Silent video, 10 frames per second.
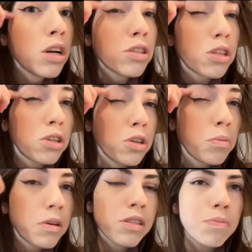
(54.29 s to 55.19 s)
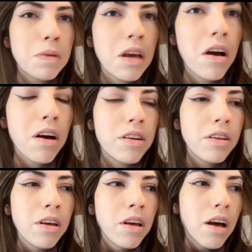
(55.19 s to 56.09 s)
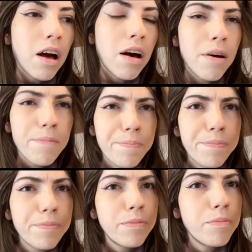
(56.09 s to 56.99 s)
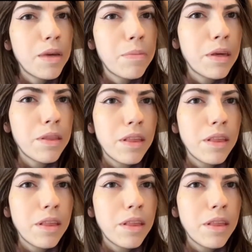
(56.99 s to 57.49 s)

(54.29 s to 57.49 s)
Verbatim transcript: to humans beyond um maybe in,